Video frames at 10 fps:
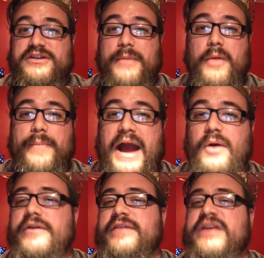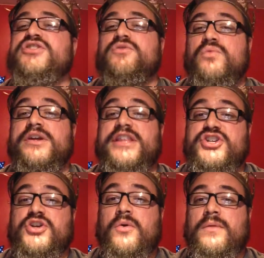about power, that should really
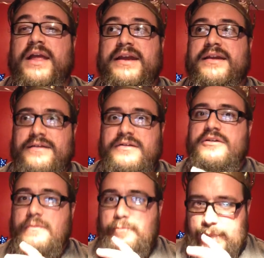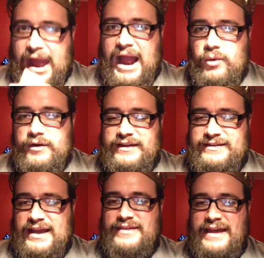show like power.
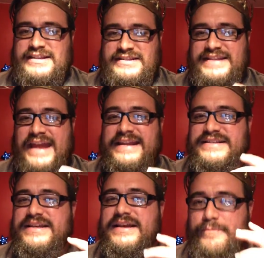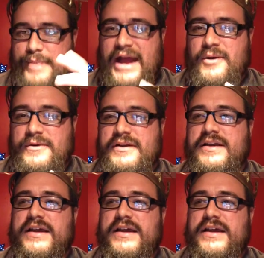Like that is Dany's power.